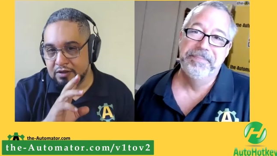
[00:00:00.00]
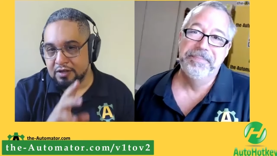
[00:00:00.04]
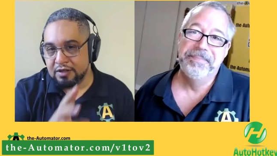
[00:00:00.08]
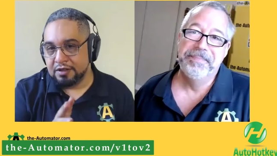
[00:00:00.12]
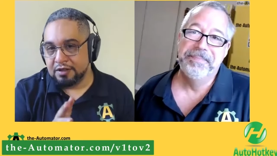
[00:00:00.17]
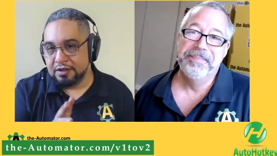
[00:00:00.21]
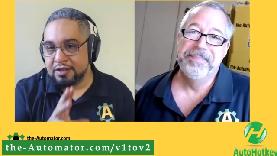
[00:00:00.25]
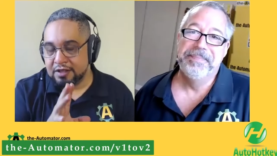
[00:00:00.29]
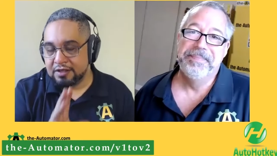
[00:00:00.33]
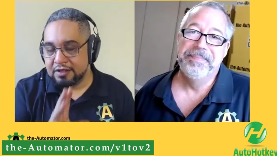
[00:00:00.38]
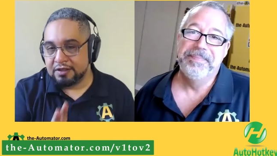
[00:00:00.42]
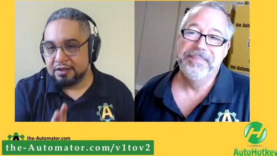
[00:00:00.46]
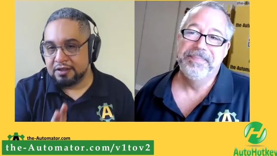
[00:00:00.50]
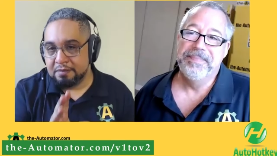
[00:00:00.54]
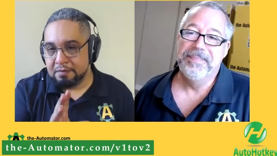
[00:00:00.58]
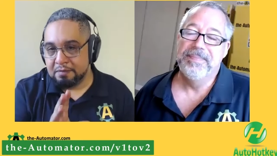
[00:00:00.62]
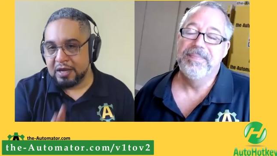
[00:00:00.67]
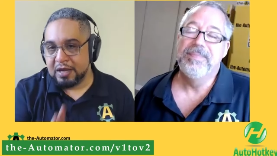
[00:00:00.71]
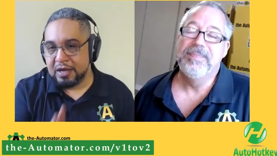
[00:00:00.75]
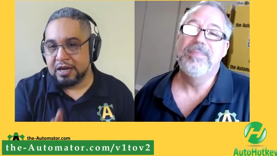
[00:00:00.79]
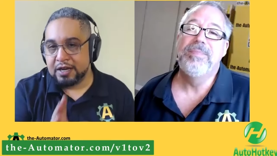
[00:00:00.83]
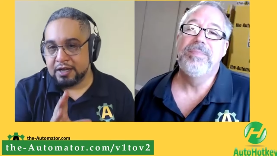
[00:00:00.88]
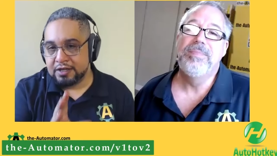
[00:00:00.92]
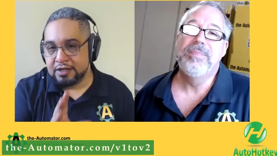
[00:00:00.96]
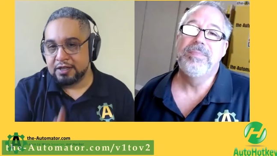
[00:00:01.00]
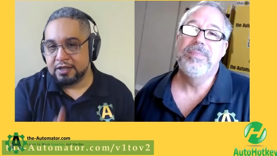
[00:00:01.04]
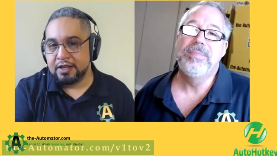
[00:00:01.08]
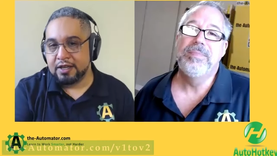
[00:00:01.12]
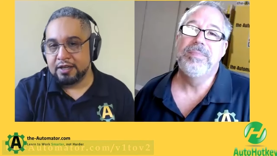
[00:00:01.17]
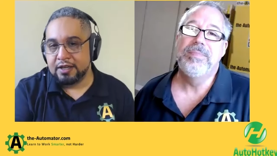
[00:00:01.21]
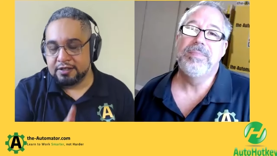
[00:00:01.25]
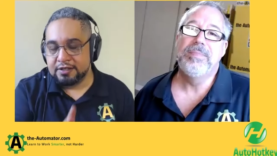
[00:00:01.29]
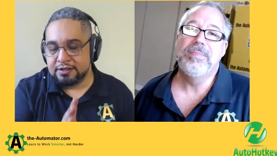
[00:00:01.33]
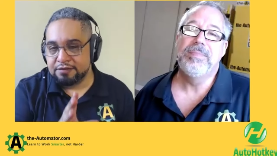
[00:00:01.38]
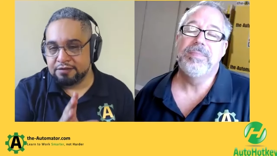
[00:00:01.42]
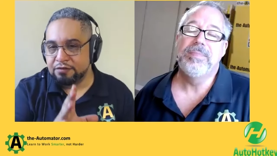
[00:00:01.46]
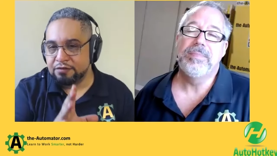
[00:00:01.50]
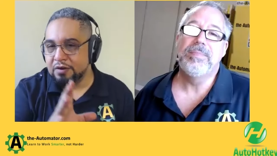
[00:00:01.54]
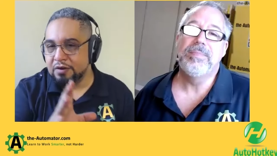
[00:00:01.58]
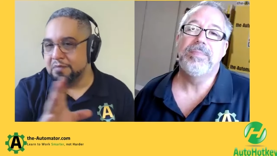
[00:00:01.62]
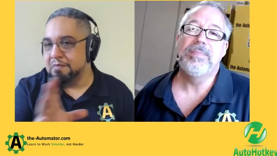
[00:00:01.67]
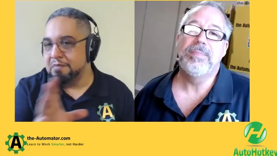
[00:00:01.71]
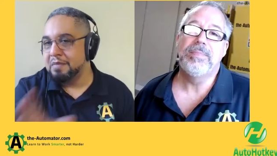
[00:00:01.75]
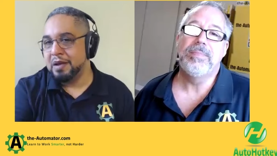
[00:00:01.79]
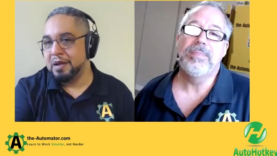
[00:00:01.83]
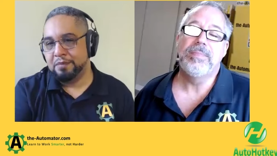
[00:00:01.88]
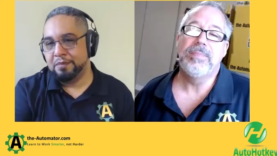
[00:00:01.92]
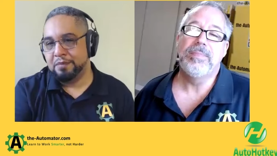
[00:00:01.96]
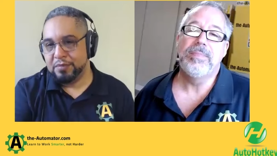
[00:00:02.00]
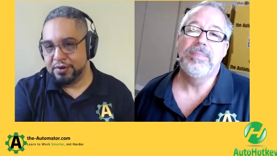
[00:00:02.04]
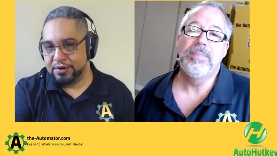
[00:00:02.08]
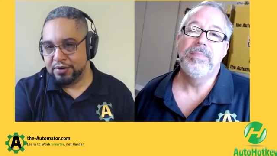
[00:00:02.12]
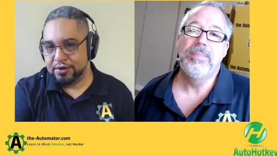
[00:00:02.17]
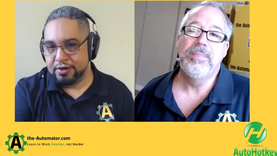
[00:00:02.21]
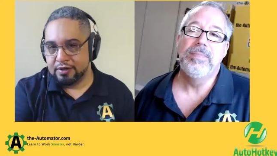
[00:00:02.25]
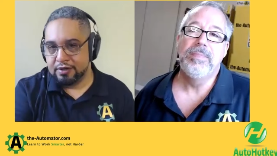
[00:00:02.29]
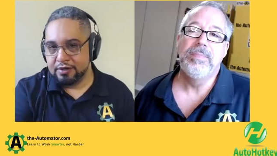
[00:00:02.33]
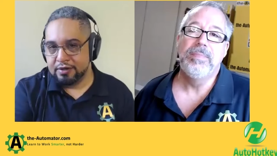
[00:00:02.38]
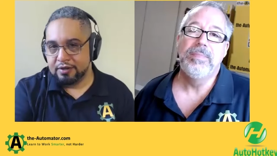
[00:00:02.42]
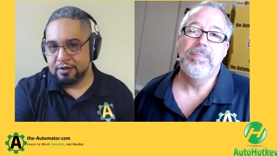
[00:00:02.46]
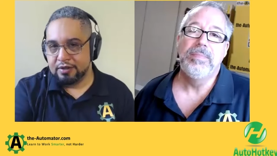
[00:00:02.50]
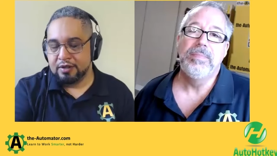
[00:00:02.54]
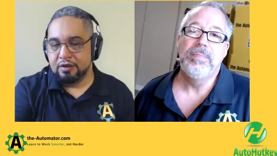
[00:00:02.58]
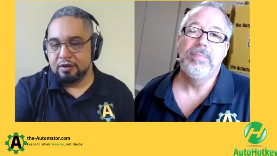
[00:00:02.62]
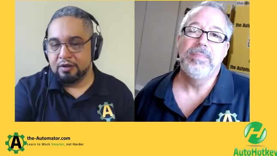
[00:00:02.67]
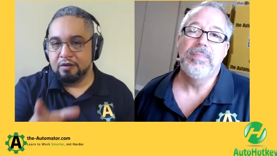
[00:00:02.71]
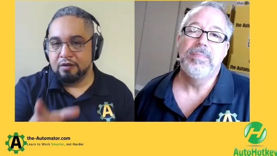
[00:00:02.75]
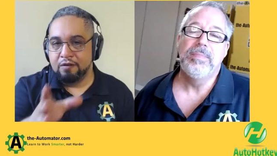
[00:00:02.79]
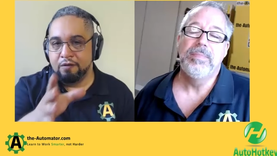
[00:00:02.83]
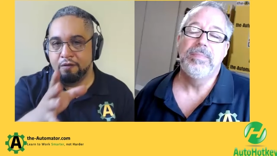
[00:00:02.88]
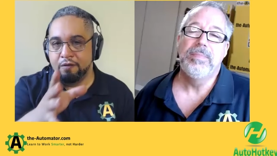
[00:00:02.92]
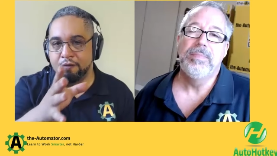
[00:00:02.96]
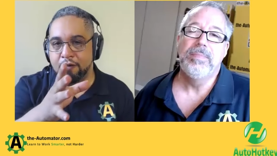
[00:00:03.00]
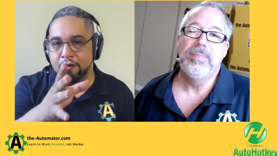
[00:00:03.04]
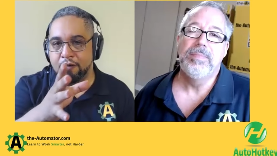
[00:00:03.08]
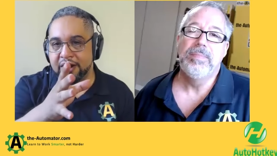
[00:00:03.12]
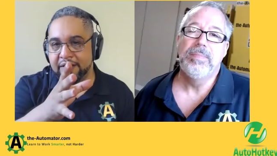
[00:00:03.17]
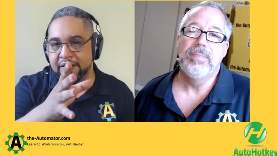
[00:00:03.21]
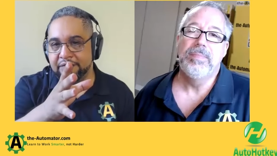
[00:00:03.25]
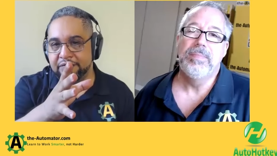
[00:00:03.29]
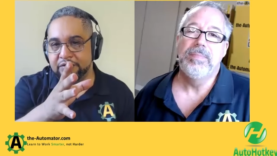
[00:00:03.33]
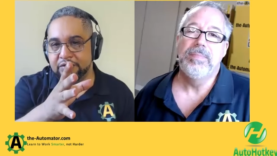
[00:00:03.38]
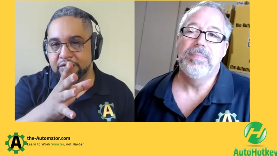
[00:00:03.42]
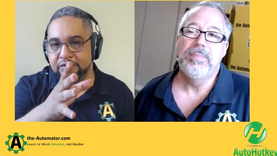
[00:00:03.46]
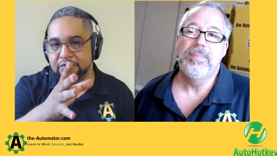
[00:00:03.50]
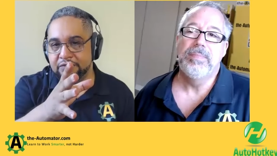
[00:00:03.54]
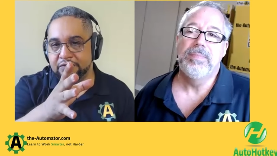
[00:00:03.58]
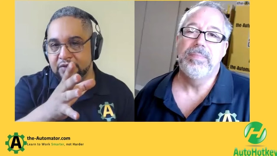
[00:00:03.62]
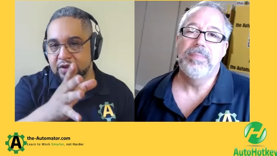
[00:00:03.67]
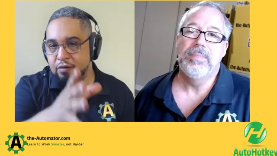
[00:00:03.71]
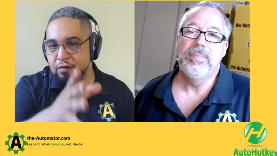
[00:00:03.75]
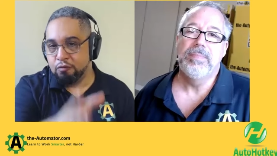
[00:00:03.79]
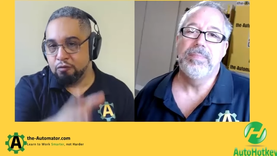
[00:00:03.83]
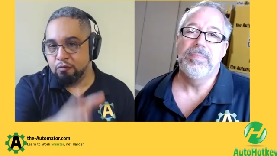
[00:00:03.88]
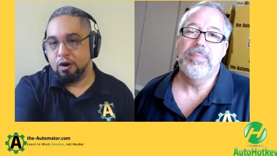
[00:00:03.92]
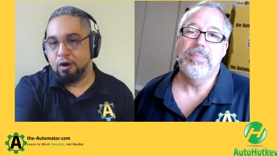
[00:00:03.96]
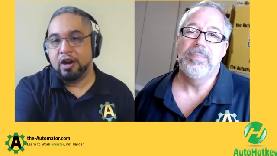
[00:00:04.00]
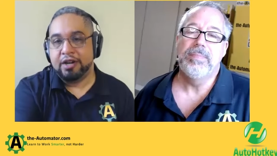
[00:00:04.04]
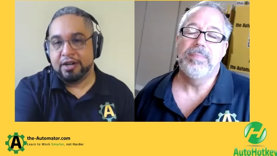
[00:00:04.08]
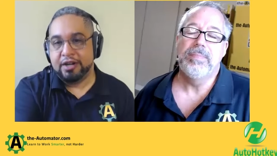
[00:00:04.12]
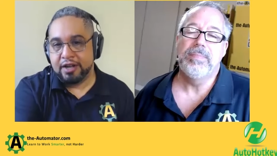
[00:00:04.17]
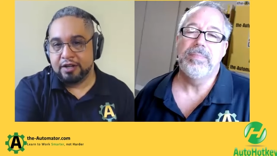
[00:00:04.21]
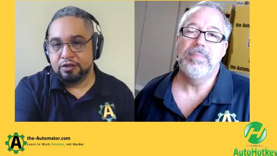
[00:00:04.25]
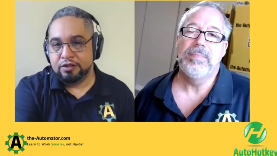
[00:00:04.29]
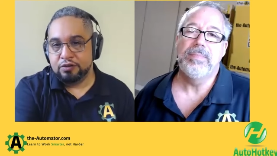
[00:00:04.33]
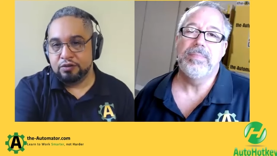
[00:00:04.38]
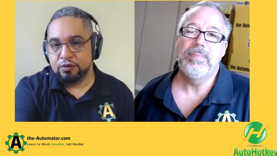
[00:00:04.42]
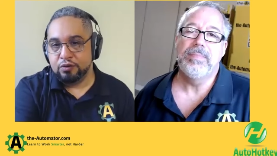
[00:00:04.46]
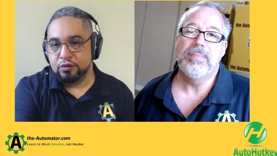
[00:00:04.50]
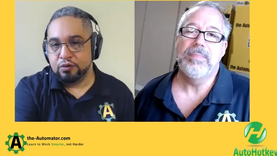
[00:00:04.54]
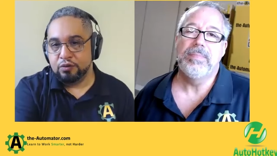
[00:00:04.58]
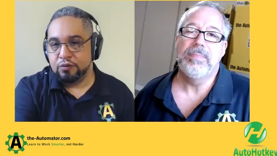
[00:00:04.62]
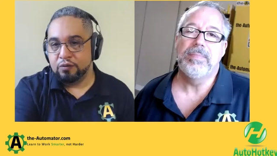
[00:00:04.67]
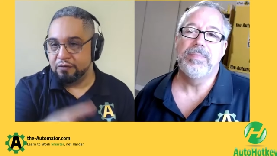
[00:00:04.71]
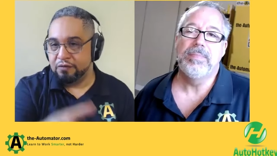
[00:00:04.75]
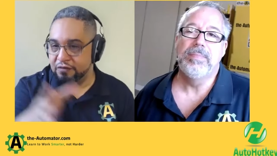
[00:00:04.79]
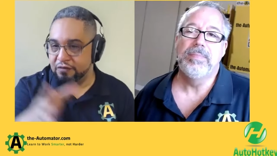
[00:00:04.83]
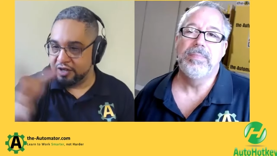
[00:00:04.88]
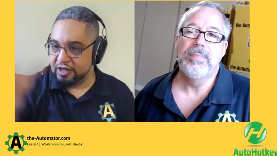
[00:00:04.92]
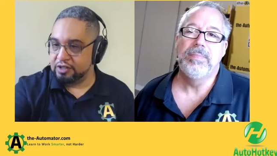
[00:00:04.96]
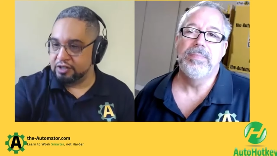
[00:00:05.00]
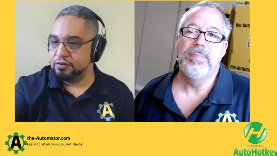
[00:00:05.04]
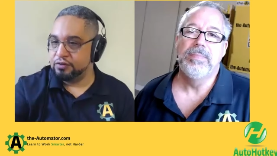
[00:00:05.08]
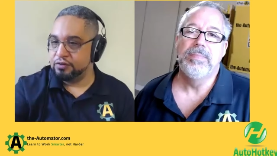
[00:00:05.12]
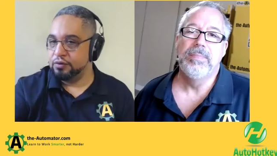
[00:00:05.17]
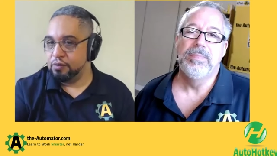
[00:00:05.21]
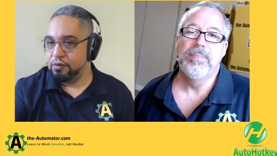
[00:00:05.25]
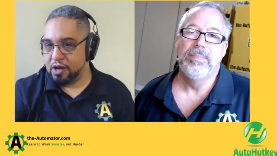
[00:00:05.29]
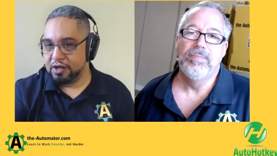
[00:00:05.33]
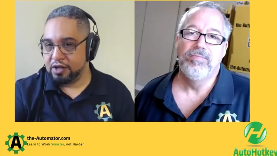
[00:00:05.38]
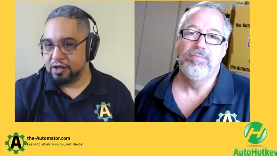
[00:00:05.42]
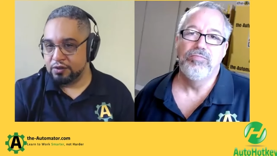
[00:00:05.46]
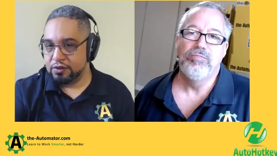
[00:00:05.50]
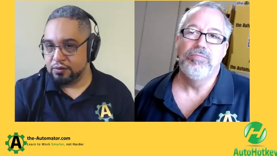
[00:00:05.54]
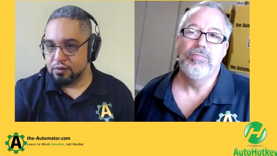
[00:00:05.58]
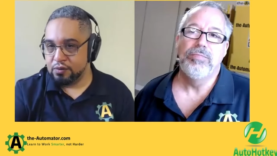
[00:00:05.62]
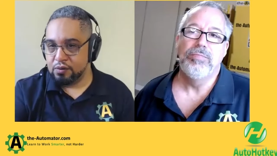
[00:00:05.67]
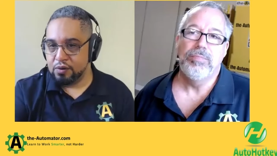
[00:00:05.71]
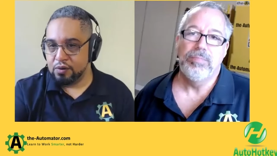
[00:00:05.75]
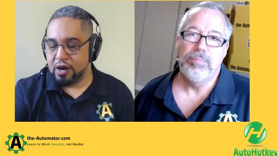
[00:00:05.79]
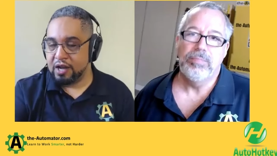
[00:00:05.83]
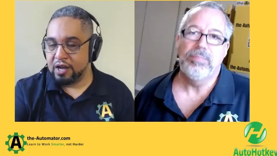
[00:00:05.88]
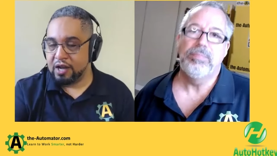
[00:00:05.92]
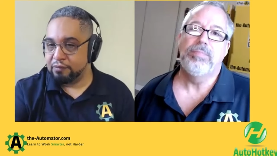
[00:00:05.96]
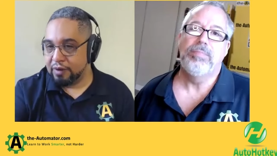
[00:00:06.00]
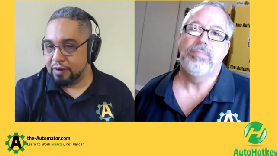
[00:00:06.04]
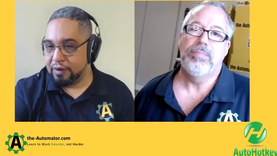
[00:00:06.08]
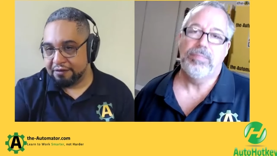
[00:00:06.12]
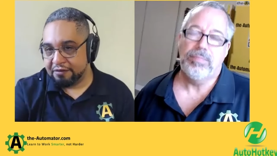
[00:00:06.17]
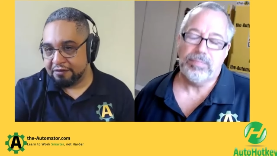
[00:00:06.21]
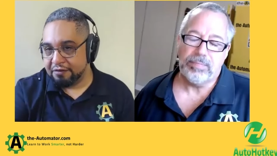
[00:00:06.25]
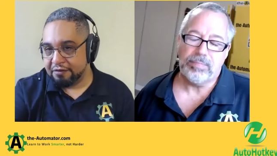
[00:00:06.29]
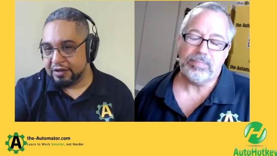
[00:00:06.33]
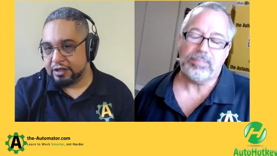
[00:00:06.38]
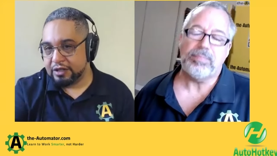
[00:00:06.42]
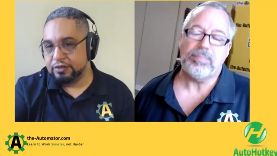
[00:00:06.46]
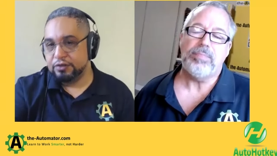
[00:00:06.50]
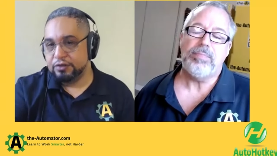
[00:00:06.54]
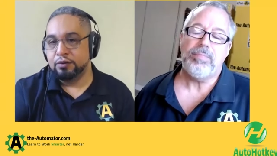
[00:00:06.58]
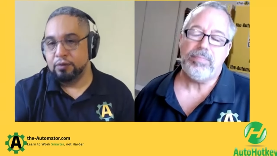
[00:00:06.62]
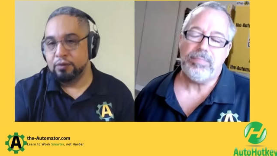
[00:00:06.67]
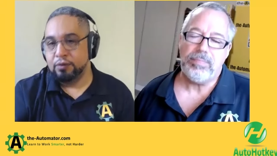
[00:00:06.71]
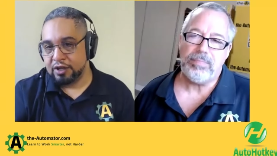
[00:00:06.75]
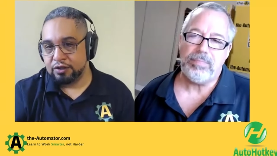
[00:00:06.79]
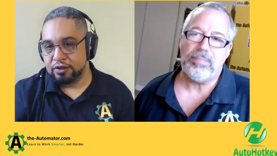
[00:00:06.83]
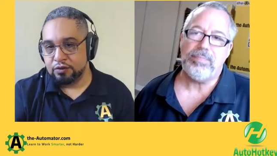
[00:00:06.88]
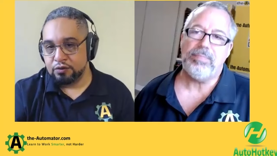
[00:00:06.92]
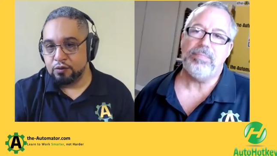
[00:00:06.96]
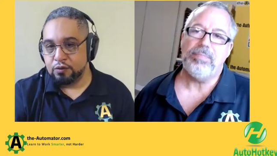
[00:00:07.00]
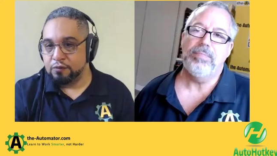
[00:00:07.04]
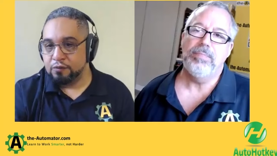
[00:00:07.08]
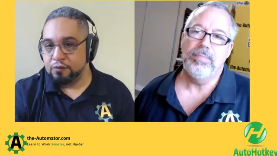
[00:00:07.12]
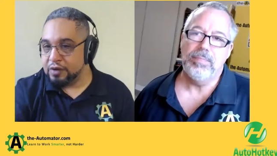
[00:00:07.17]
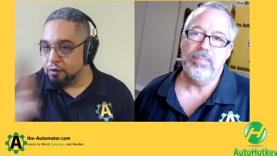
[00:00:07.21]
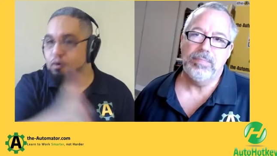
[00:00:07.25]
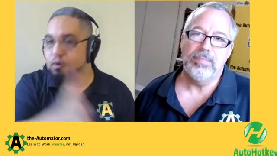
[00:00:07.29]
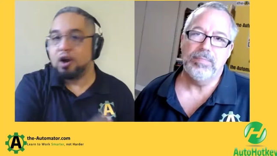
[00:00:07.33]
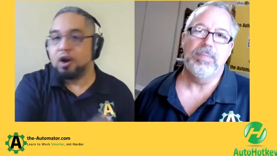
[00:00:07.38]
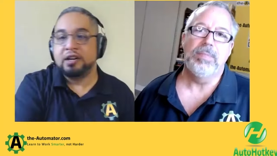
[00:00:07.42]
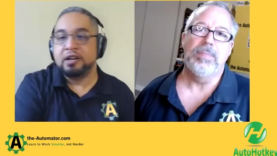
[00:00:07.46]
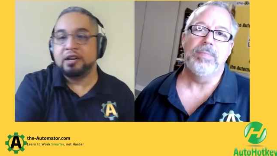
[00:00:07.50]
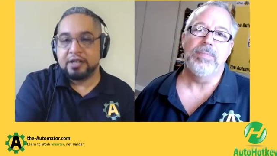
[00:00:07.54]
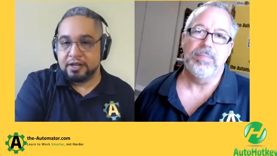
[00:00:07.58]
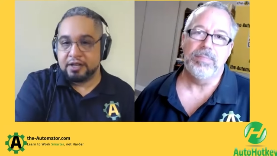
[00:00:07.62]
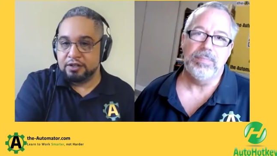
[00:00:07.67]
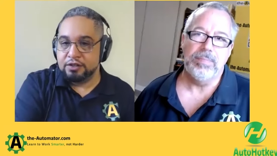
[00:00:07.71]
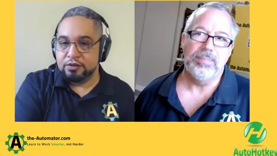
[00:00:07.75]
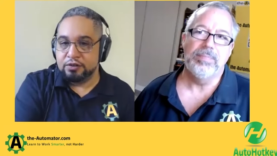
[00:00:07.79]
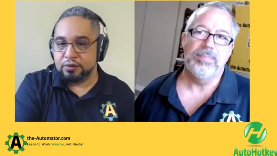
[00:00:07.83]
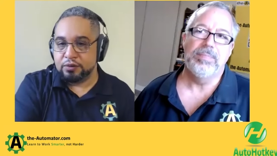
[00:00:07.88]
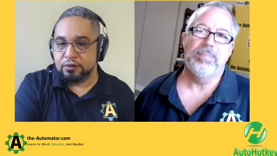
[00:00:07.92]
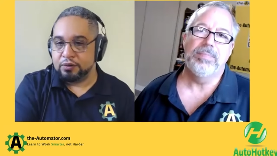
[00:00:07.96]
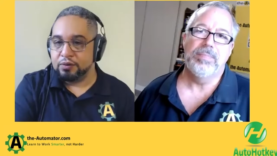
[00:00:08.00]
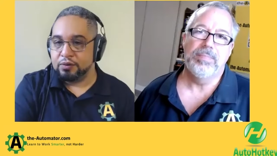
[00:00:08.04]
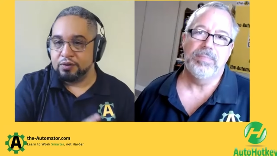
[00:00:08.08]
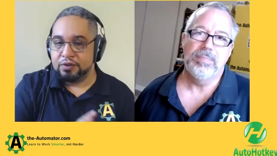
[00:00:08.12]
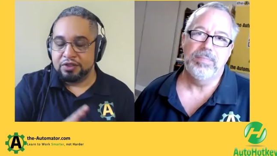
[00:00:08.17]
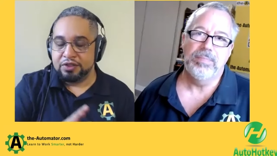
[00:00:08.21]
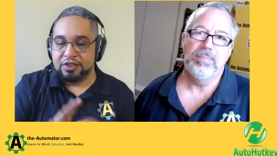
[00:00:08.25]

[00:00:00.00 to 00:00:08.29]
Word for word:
Speaker 1: the, the the main idea is remember whatever V1 can do, V2 can do, and whatever V2 can do, V1 can do.